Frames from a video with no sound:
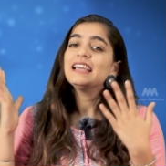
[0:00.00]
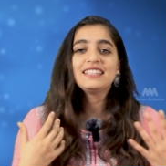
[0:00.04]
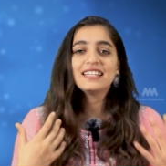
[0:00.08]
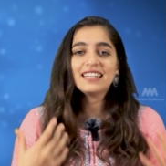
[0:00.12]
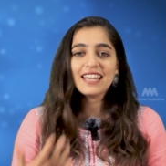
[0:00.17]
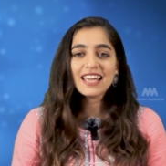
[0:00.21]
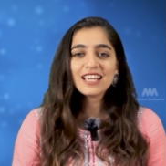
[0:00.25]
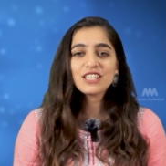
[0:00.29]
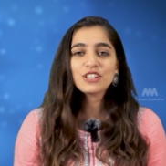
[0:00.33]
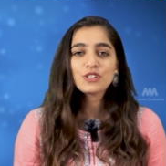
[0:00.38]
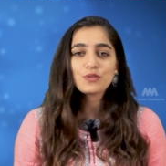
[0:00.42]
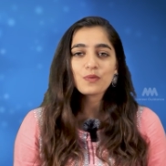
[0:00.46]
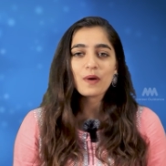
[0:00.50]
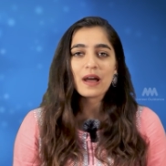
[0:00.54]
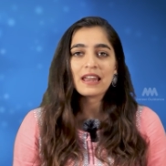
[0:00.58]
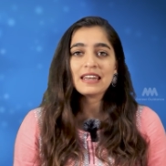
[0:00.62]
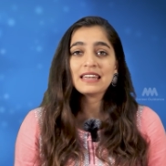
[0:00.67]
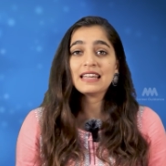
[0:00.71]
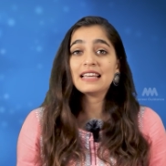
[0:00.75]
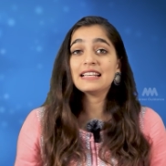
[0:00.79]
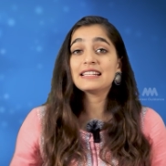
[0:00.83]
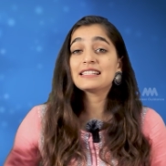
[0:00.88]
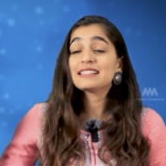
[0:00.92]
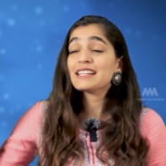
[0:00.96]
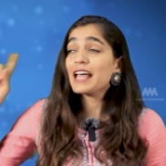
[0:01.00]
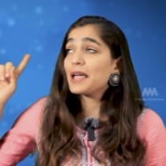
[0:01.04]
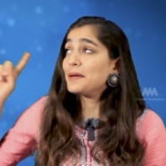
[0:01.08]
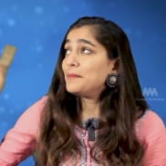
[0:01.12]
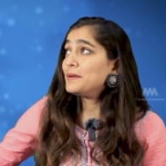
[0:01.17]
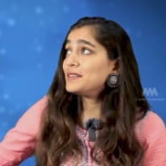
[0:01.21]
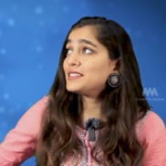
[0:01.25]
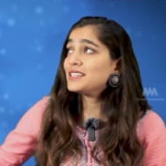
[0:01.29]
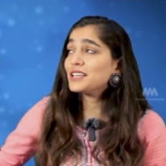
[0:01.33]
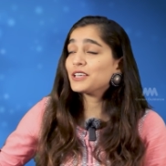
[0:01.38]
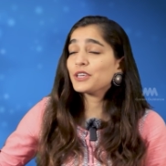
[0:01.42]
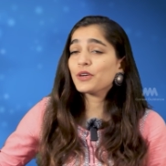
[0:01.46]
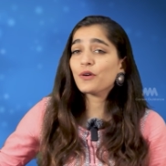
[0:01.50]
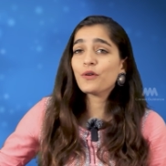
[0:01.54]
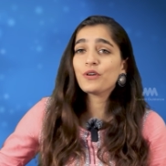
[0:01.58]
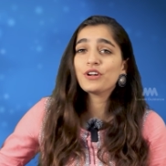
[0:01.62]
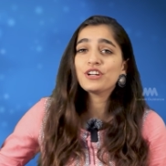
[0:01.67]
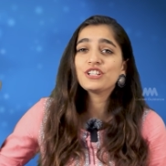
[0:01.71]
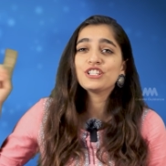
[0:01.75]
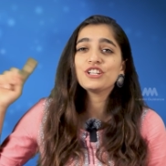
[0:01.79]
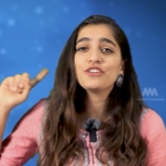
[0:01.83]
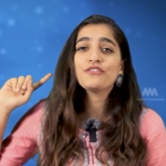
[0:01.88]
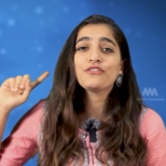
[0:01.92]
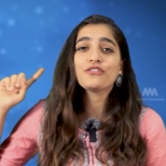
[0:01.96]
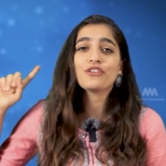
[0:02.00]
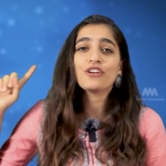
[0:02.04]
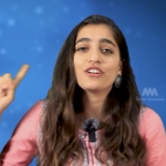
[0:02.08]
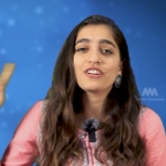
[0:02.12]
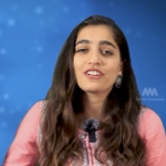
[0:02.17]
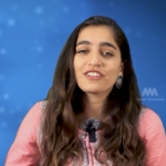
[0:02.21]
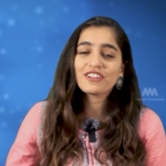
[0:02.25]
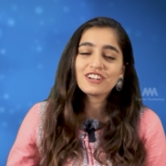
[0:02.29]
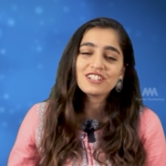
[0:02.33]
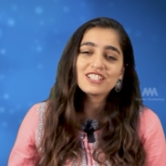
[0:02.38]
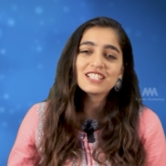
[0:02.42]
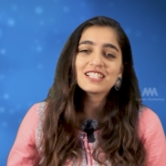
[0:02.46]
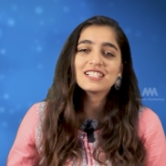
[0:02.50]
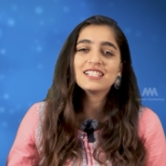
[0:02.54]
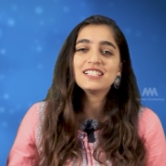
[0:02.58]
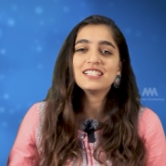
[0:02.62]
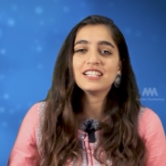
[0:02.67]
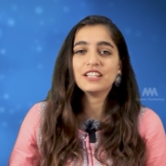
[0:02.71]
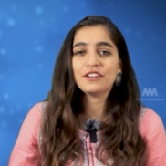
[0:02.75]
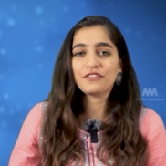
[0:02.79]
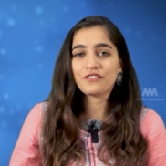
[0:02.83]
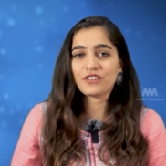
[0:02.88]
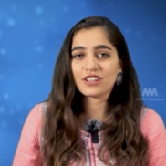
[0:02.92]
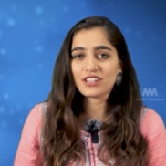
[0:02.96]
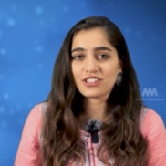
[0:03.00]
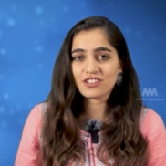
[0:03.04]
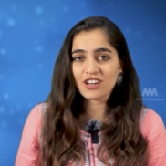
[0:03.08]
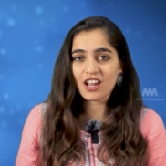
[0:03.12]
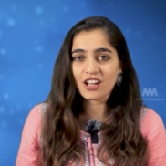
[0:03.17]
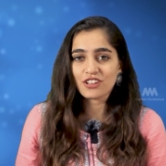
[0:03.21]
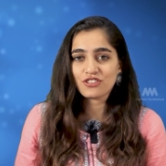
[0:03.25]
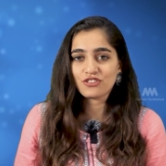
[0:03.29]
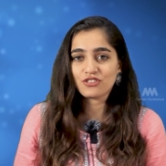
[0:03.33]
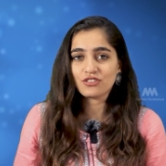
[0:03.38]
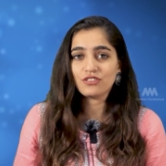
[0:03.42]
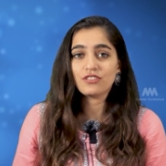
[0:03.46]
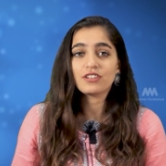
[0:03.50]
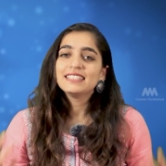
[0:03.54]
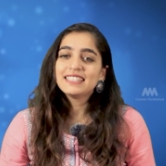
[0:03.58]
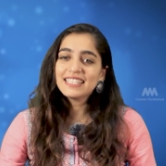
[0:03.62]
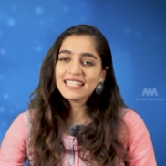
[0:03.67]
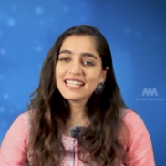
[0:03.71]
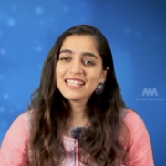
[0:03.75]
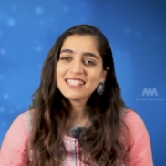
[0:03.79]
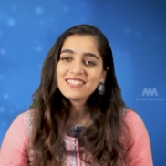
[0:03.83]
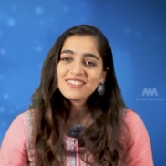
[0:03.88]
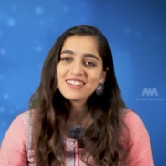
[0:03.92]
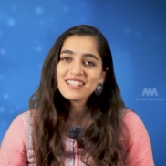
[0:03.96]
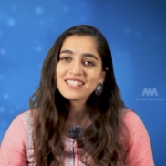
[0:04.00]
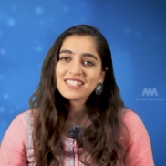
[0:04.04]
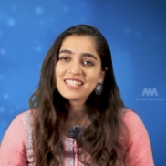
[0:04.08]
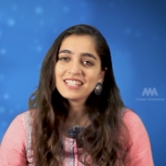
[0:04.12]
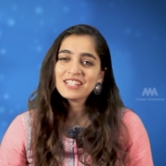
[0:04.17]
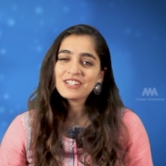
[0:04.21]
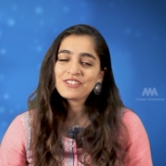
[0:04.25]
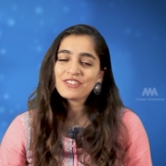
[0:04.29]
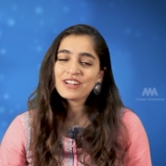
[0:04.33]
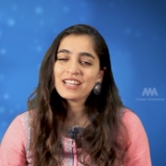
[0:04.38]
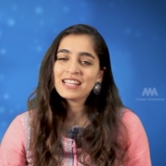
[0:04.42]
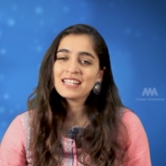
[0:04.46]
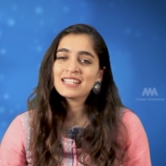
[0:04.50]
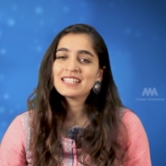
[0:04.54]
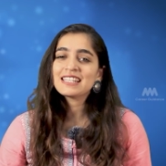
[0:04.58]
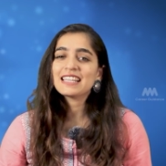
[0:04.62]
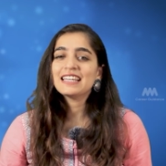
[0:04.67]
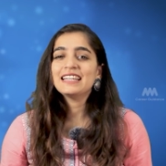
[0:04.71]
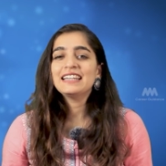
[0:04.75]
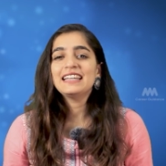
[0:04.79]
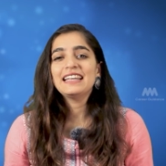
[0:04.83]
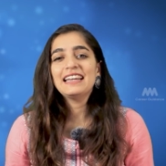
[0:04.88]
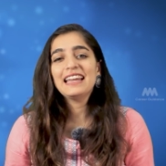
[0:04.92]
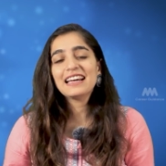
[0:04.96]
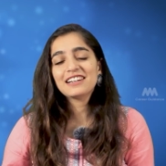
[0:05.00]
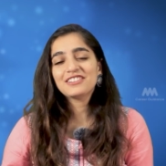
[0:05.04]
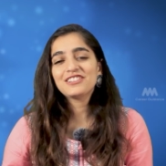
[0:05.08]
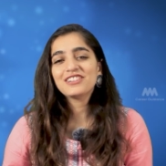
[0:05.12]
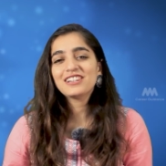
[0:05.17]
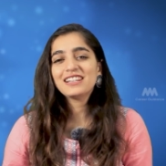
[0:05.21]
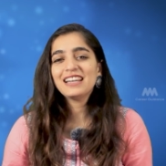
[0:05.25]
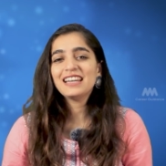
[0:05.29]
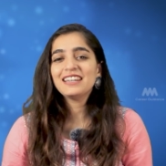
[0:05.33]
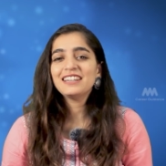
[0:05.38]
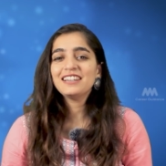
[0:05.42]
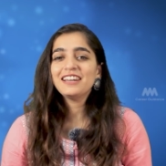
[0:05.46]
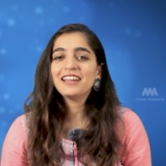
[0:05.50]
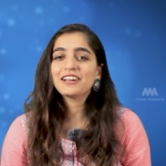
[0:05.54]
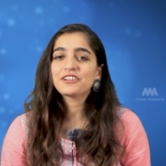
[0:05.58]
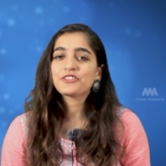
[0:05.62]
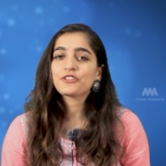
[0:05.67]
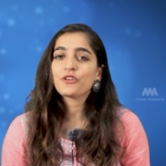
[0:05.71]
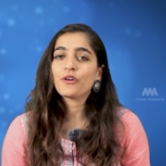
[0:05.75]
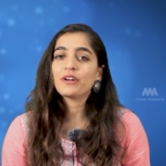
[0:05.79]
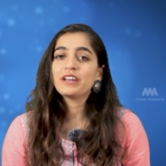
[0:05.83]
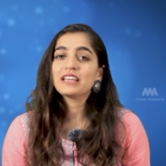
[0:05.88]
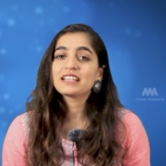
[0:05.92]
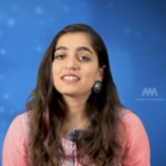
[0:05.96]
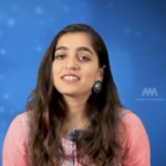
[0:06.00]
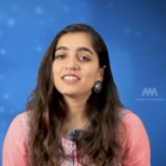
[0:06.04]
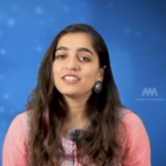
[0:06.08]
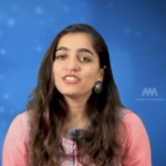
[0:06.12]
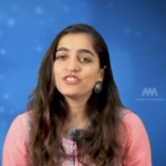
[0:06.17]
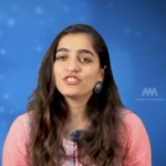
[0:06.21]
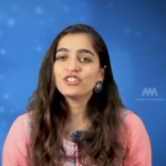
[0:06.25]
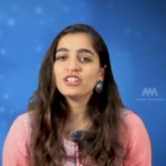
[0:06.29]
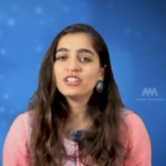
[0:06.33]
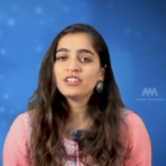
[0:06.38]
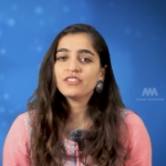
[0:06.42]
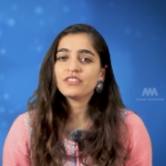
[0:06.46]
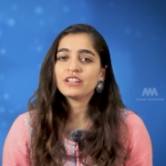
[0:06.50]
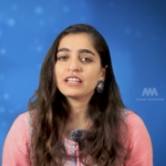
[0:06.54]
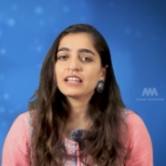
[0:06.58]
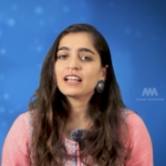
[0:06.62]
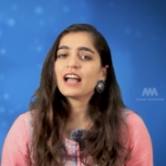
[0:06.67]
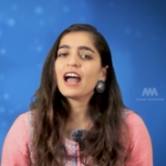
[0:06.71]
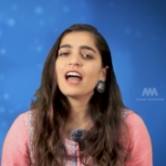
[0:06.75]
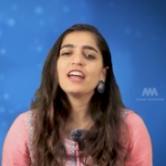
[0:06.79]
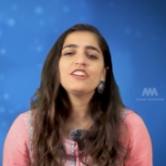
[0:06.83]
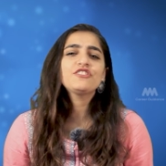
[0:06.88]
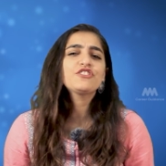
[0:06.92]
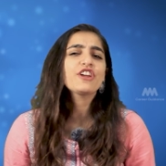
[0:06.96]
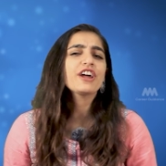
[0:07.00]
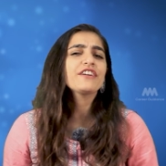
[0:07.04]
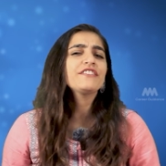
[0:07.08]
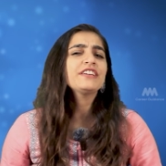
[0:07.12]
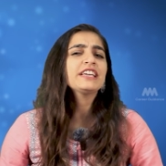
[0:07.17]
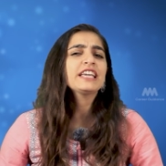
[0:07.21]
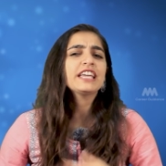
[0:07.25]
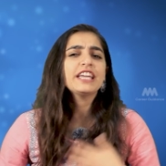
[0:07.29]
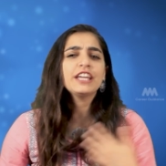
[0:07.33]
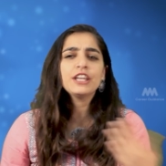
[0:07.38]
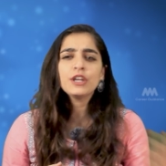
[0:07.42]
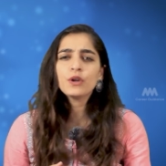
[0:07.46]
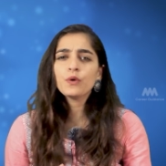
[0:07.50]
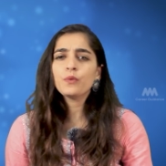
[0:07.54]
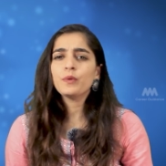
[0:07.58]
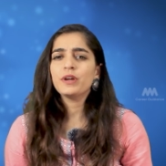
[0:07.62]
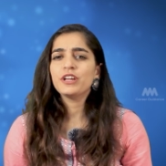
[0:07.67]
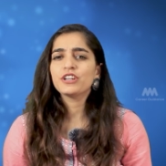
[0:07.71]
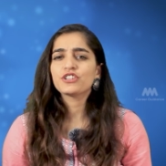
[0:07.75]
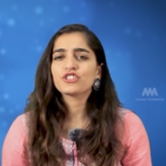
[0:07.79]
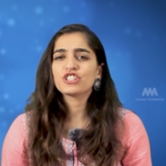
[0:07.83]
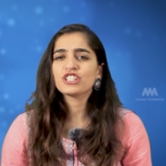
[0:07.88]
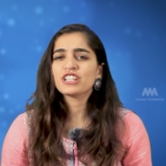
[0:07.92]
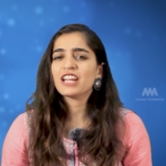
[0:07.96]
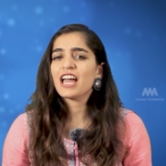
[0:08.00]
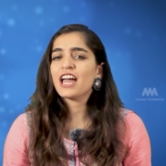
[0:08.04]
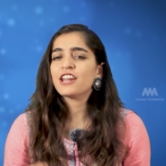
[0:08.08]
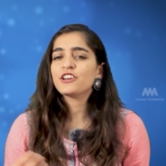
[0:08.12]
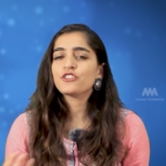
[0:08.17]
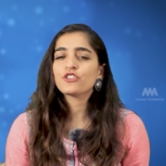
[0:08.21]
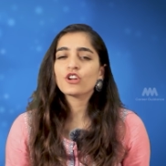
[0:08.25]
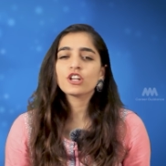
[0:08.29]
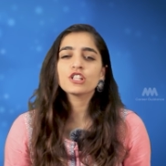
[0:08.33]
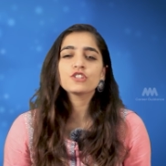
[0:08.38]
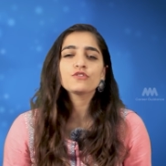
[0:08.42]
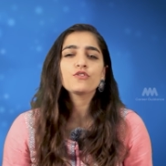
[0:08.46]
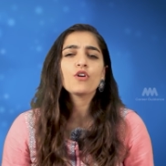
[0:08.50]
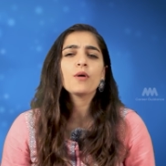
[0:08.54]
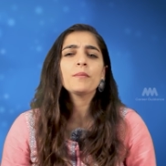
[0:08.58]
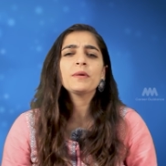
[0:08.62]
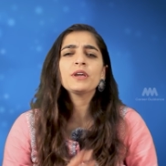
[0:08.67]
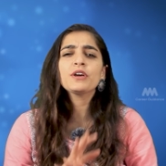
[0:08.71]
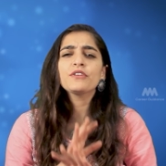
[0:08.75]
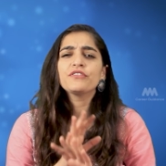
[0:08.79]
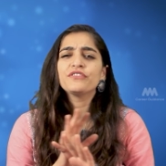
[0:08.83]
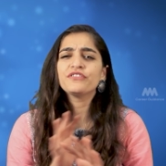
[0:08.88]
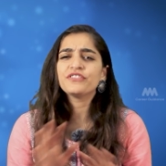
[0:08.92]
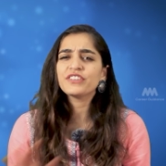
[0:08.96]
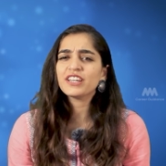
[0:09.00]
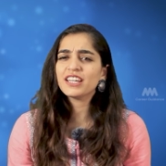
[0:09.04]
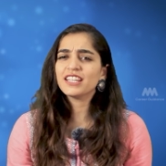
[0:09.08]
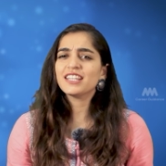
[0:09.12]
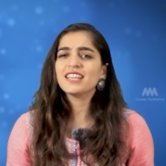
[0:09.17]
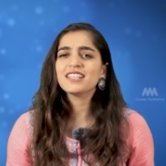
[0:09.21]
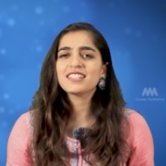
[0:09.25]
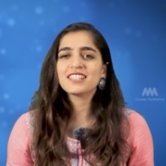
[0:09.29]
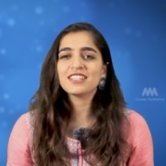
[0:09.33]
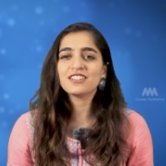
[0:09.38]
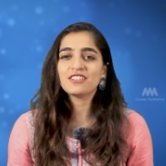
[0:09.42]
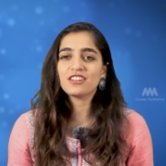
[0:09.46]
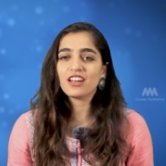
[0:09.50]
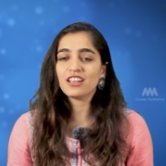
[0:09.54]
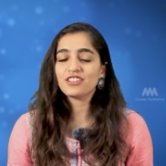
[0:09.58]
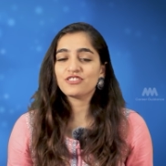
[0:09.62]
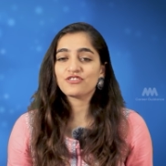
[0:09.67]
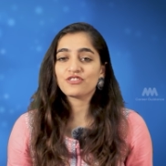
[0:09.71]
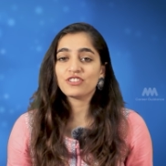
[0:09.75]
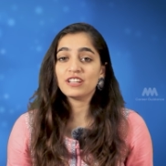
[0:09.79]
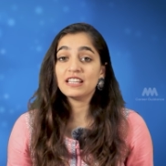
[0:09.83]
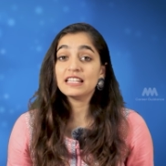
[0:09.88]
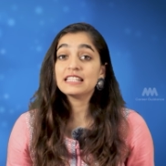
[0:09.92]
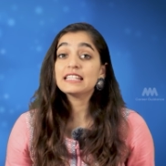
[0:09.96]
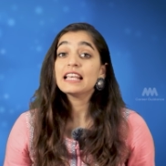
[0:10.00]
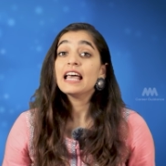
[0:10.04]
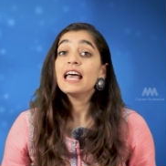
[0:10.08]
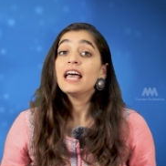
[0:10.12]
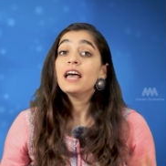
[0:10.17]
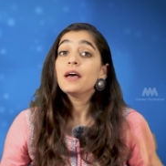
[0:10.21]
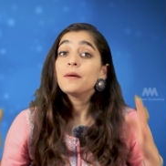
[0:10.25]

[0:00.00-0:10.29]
The next one is cybersecurity for critical infrastructure. These recent trends in electrical and electronics engineering are driving innovation and transforming various industries